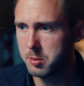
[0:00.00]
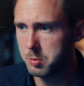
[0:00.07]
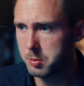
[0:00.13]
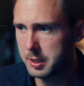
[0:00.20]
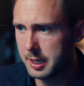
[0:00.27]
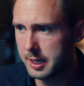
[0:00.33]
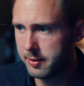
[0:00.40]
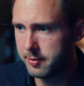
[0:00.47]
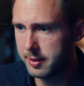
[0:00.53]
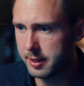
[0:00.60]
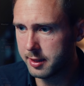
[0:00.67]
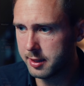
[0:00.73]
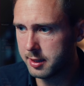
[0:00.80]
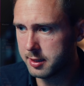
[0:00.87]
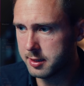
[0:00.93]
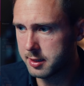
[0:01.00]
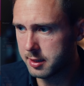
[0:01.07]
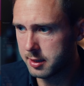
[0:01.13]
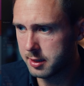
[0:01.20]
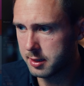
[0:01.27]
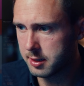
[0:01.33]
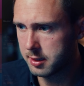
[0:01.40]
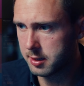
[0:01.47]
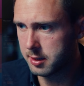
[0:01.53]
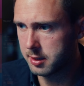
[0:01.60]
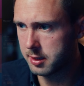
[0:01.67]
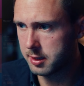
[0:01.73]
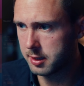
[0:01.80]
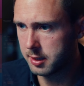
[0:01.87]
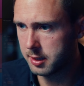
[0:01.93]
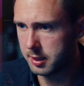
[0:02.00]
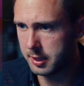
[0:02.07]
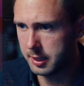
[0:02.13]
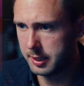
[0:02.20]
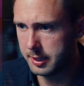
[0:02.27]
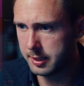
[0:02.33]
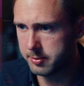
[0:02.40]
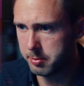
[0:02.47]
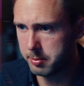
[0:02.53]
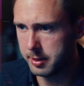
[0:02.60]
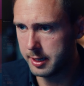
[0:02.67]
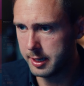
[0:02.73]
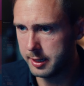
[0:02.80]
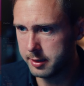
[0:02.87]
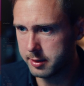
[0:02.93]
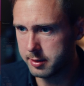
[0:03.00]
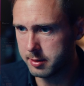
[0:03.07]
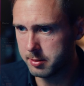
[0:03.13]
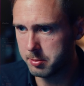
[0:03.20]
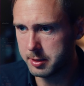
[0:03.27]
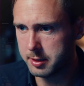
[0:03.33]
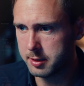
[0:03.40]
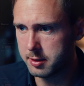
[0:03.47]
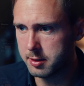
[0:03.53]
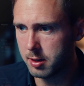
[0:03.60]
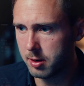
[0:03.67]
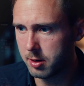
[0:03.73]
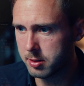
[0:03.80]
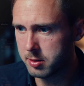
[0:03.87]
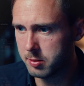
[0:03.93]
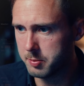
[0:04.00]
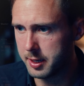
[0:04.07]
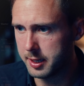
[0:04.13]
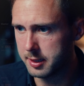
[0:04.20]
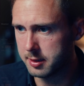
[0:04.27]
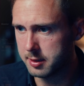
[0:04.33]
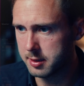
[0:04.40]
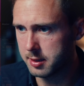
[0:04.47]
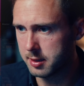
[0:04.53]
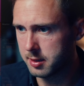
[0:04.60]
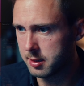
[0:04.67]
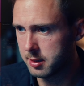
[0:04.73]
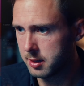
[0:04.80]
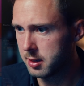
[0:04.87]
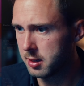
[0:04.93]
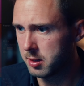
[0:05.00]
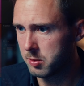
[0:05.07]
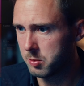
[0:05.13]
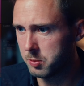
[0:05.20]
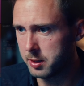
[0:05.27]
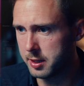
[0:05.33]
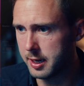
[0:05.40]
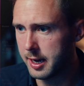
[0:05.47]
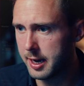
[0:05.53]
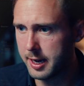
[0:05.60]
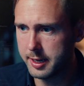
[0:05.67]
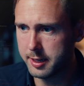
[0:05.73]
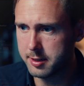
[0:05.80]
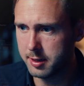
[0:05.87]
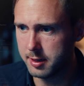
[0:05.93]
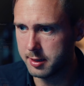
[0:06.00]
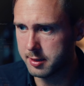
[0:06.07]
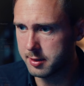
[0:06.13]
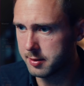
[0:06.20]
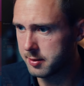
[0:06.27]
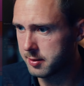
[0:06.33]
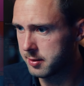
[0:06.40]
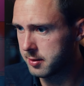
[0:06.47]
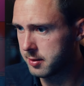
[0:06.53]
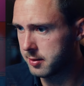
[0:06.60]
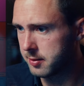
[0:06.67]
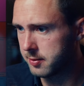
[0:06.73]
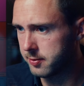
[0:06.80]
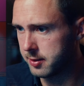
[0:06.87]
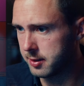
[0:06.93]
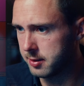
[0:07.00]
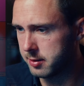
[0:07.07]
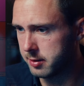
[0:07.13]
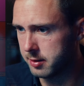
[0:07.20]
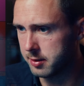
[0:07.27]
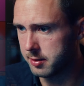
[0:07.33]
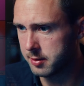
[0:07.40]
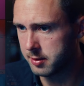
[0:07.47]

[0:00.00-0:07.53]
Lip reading: We have like this equalizer, which is automated with a high cut filter.